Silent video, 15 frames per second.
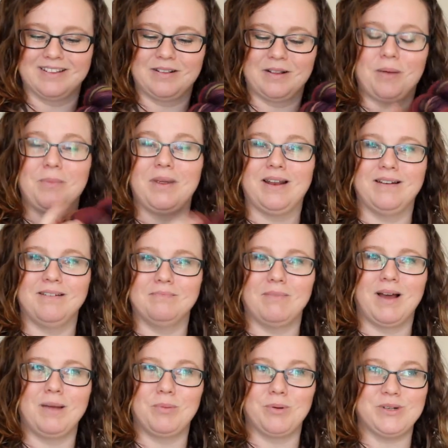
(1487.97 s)
I mean,
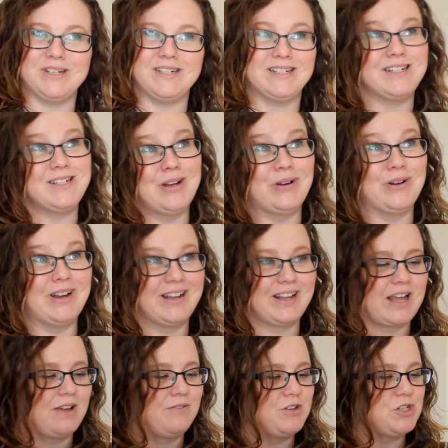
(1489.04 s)
my body did not like
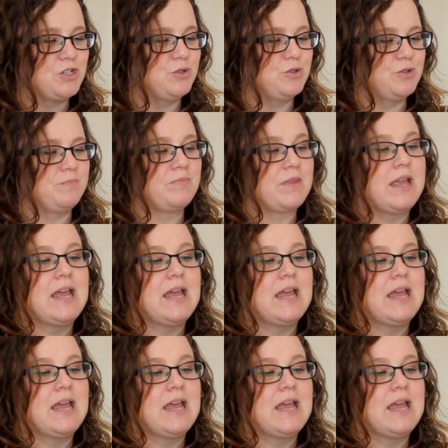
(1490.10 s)
having children.